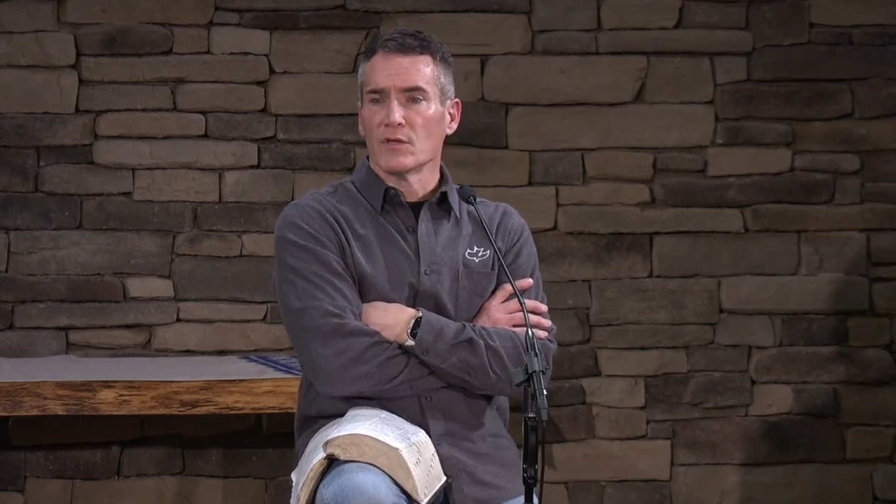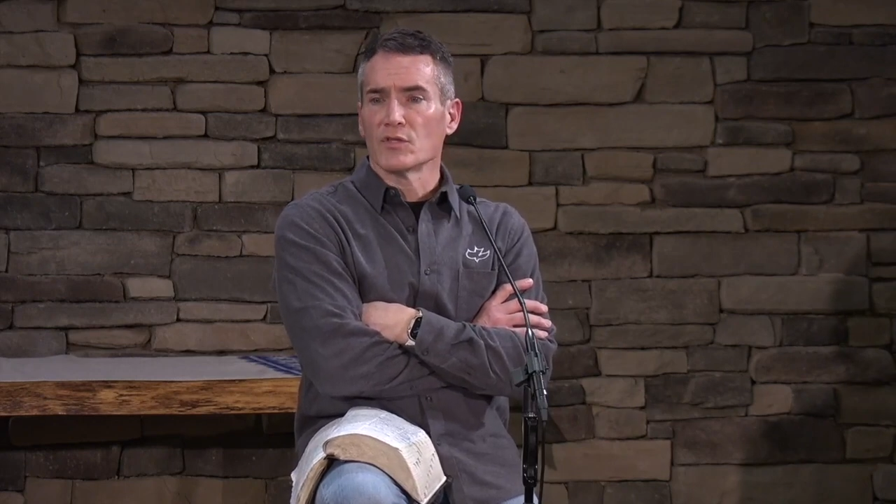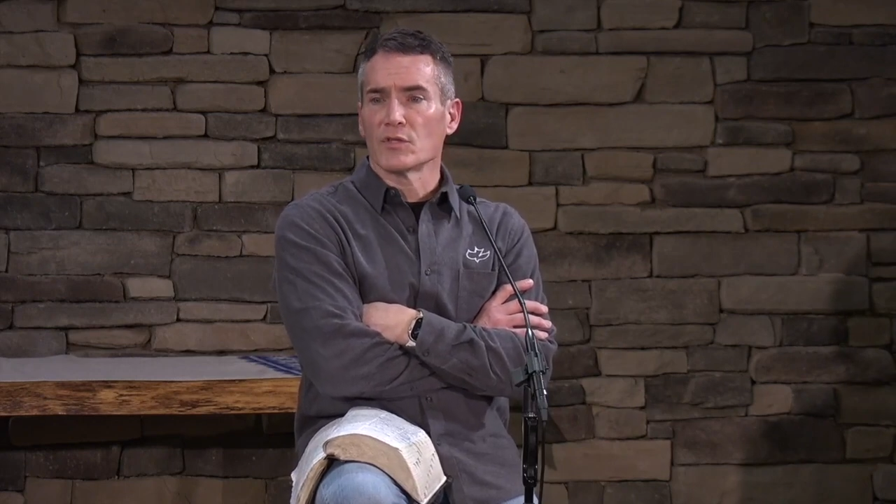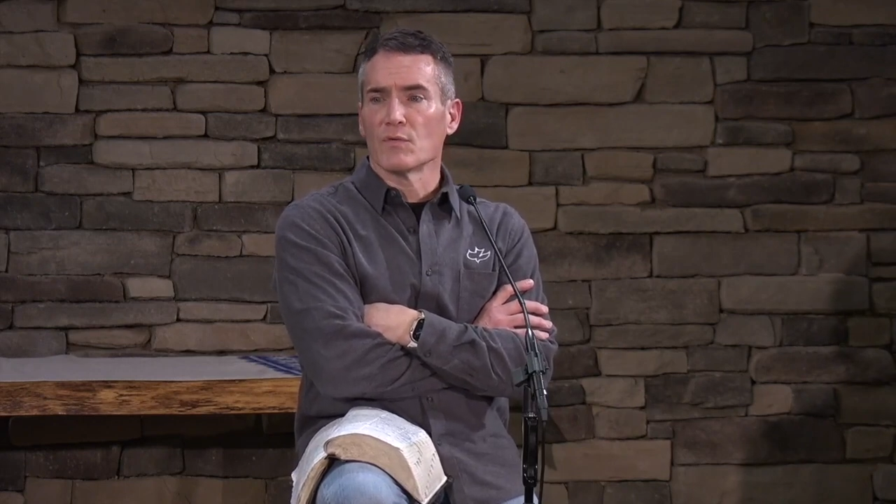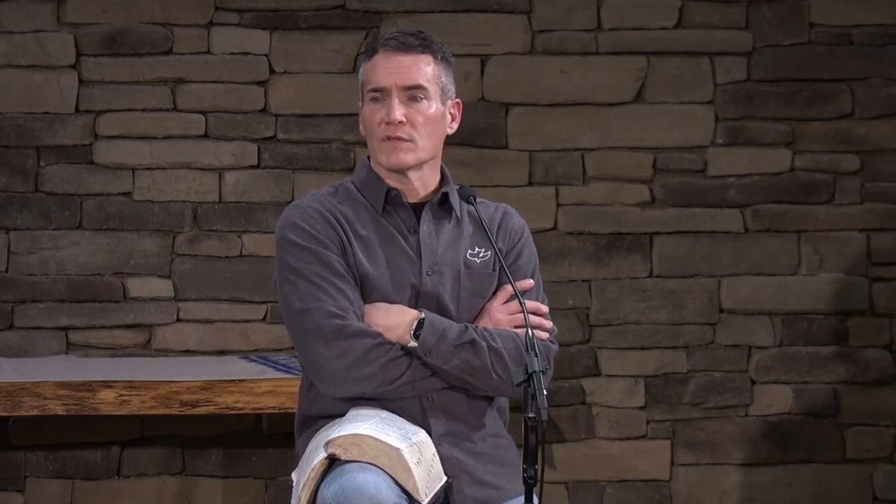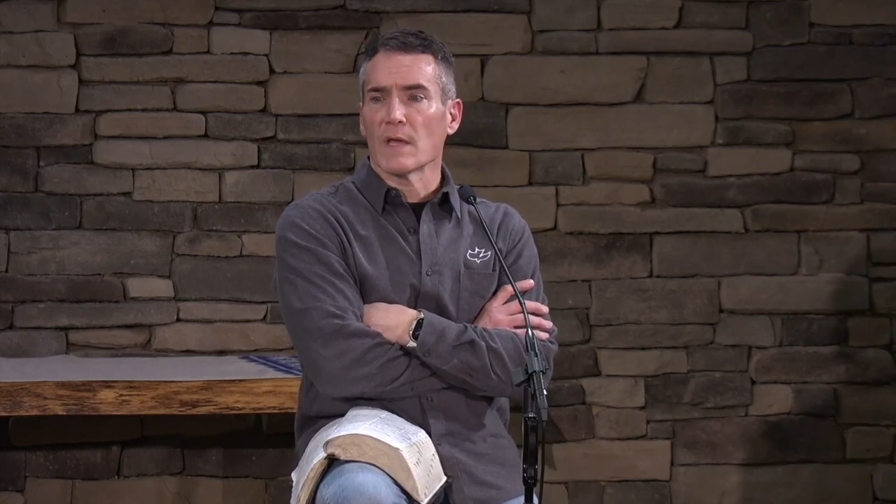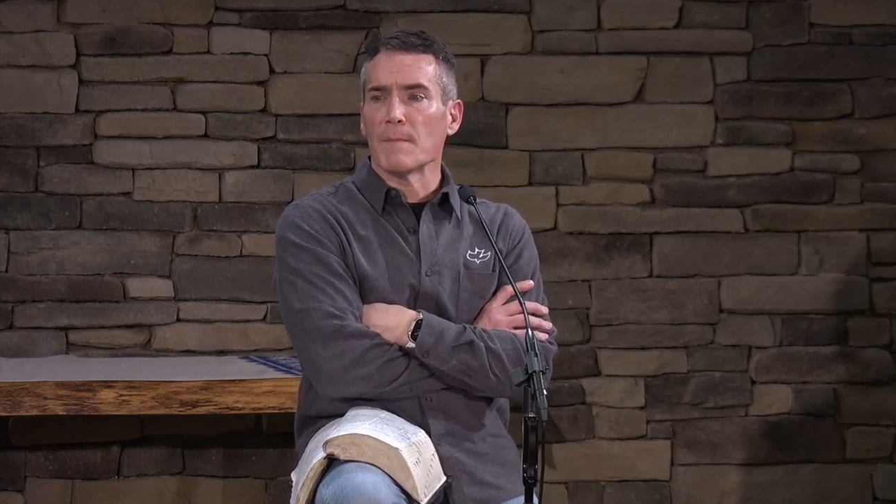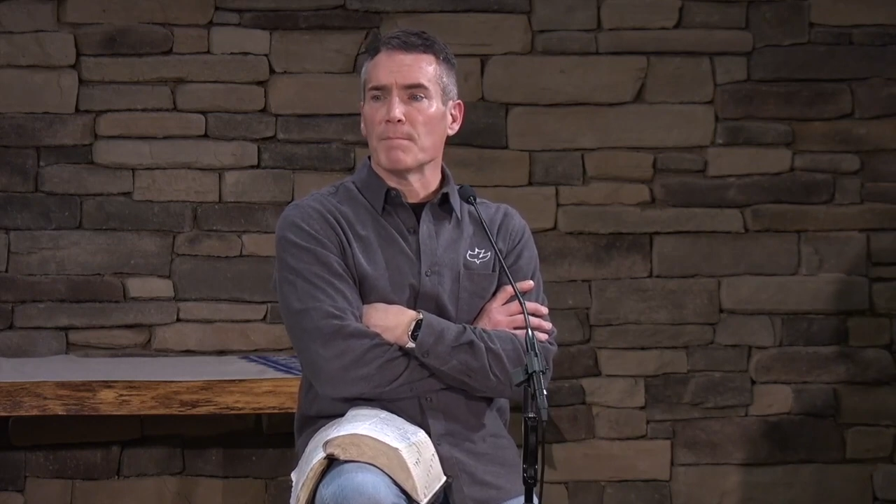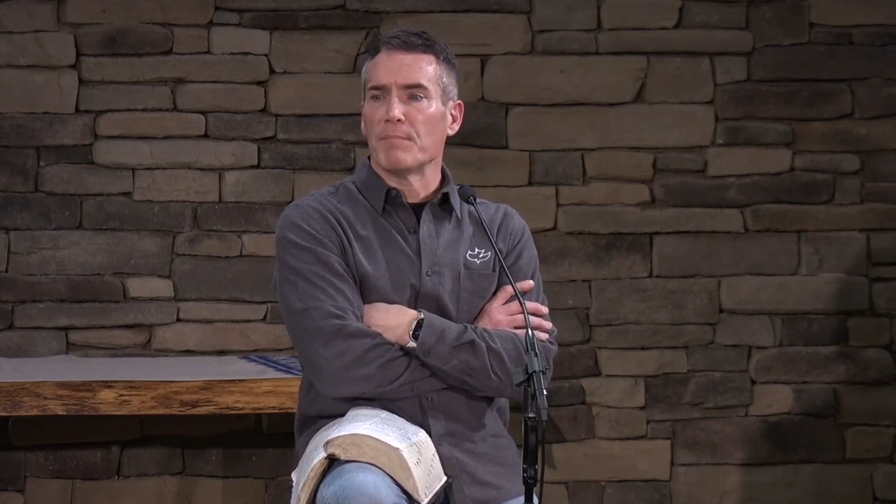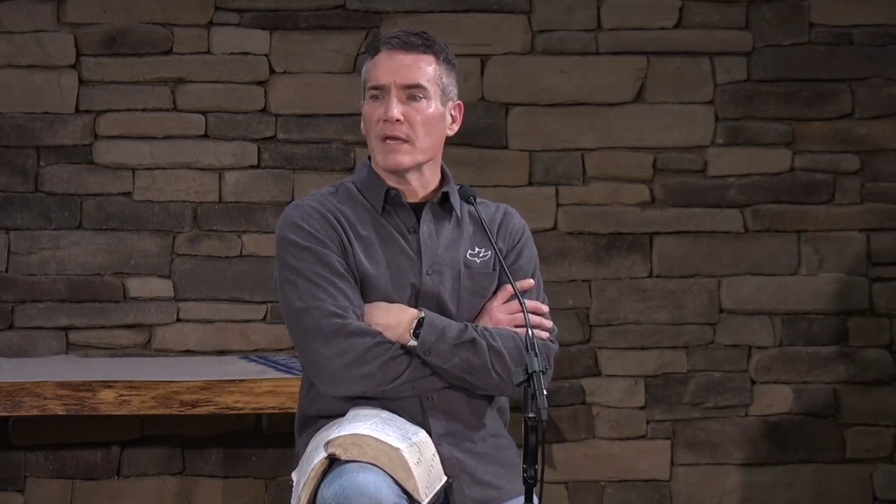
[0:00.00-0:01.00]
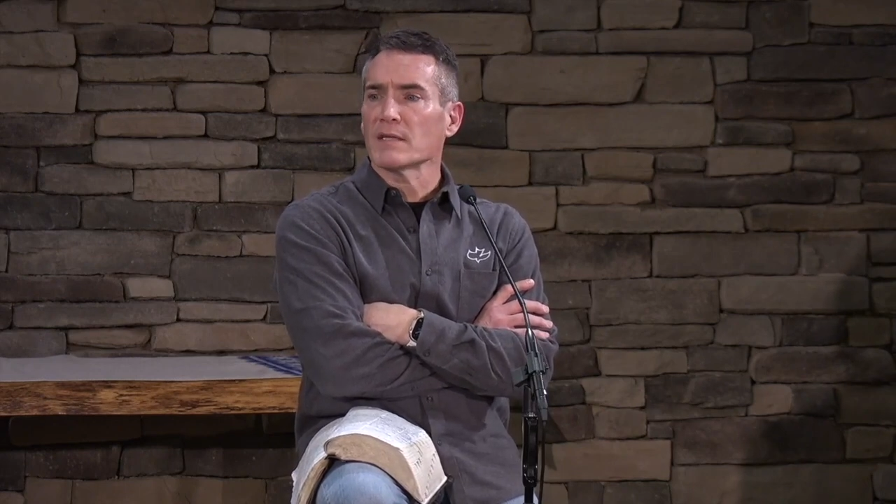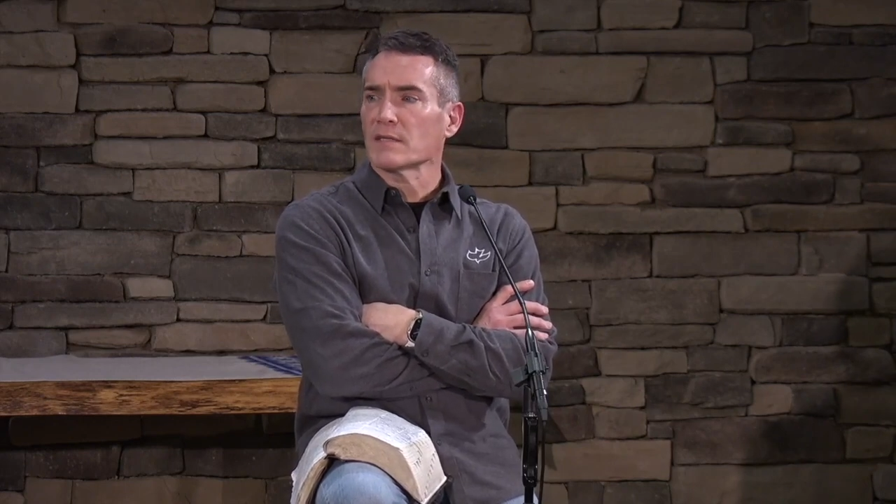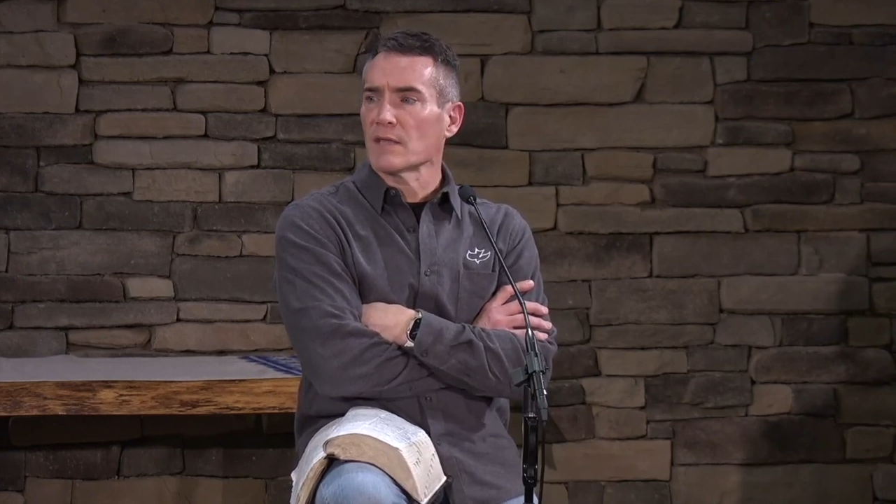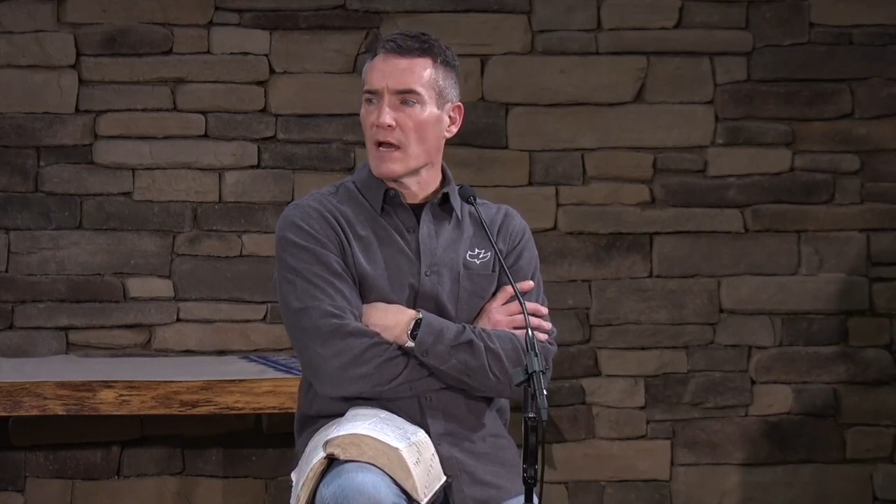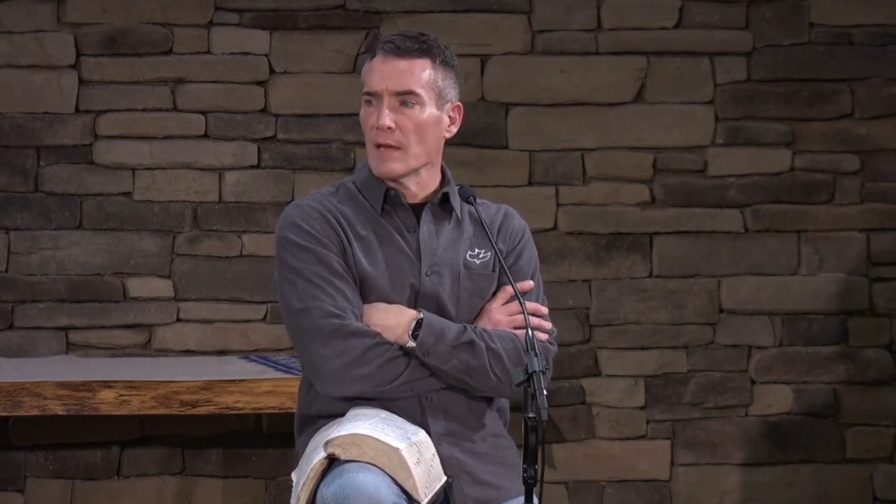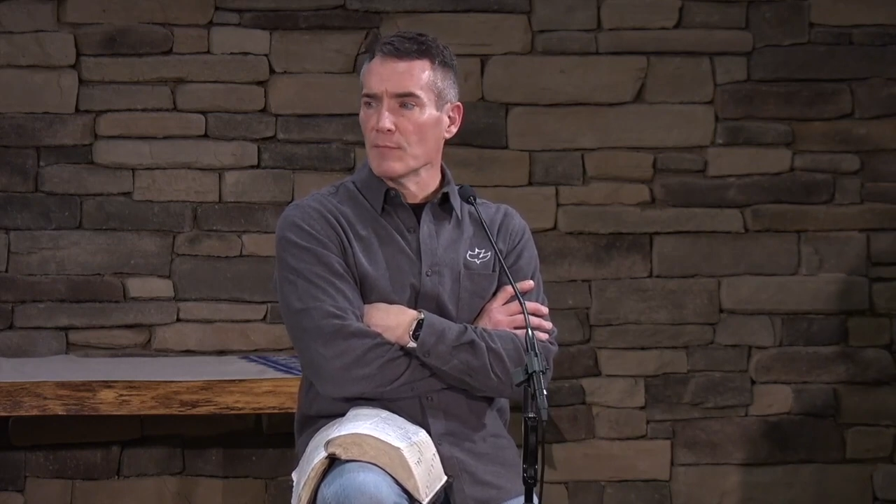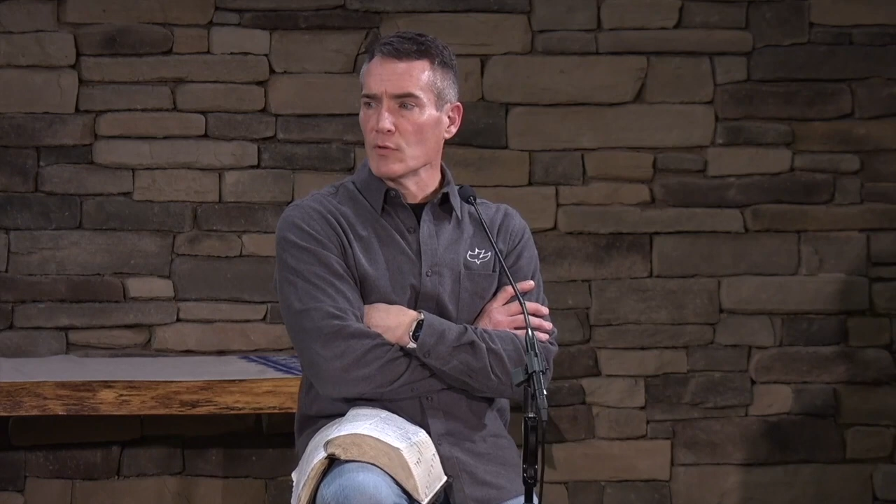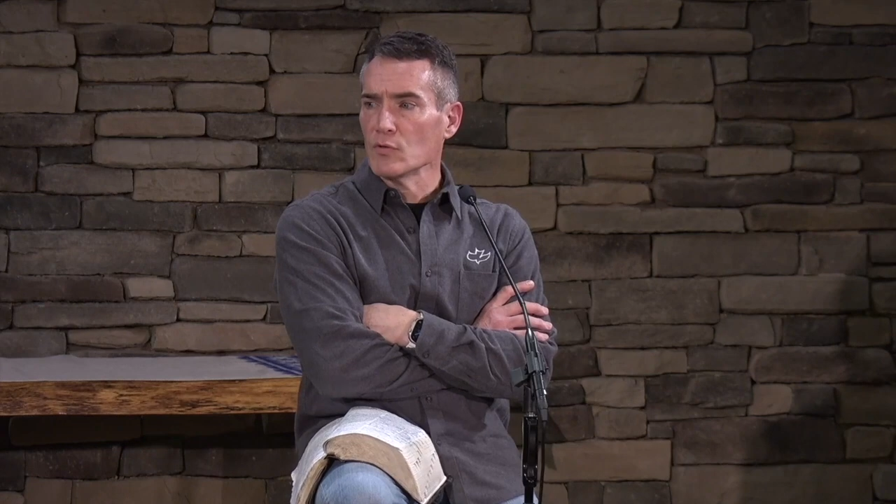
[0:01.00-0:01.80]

She was a big-time